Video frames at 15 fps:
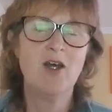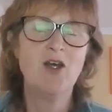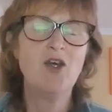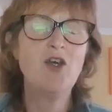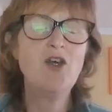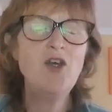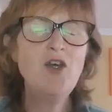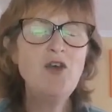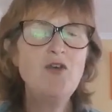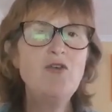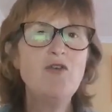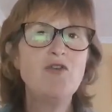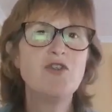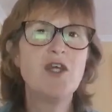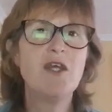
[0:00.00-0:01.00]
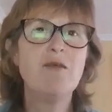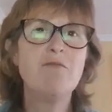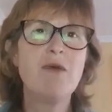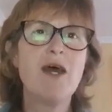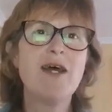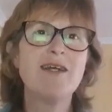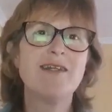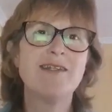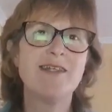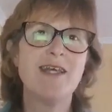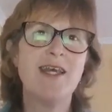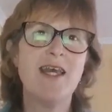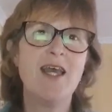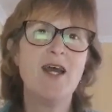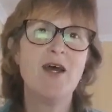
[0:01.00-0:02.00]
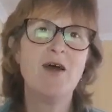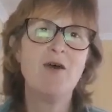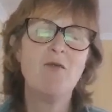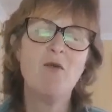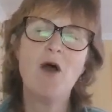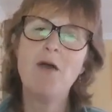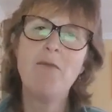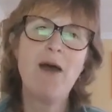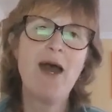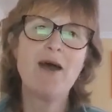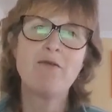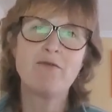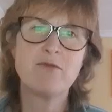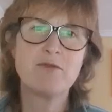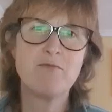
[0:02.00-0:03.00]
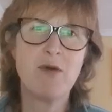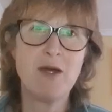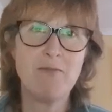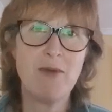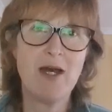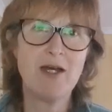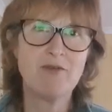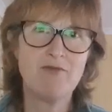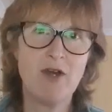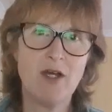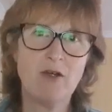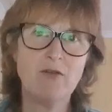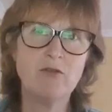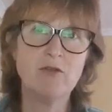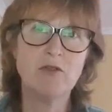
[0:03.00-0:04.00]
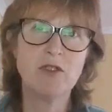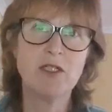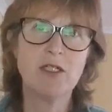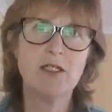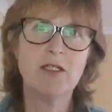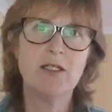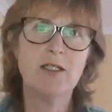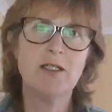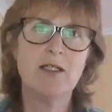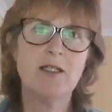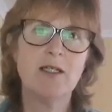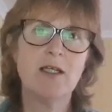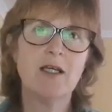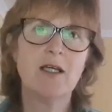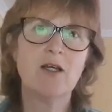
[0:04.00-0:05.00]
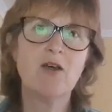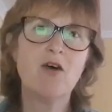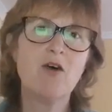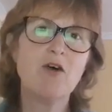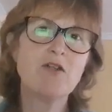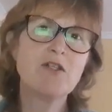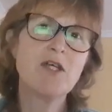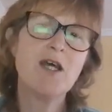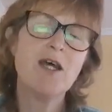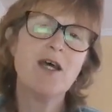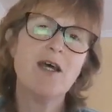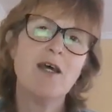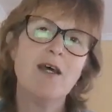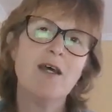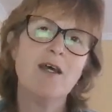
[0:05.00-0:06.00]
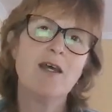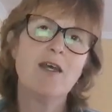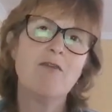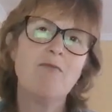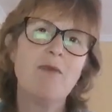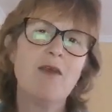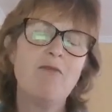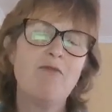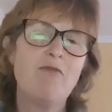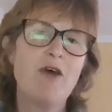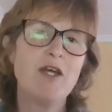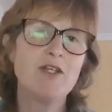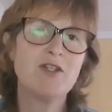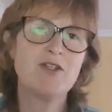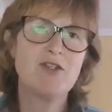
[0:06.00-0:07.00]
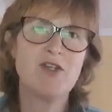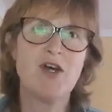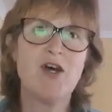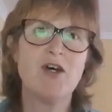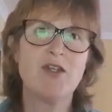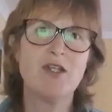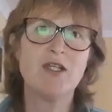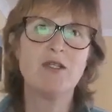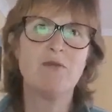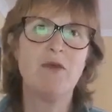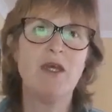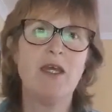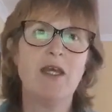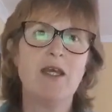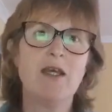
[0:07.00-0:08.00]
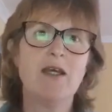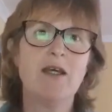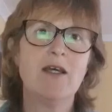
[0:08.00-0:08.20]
huge in mercy, wipe out my bad record, God give me a fresh start this week.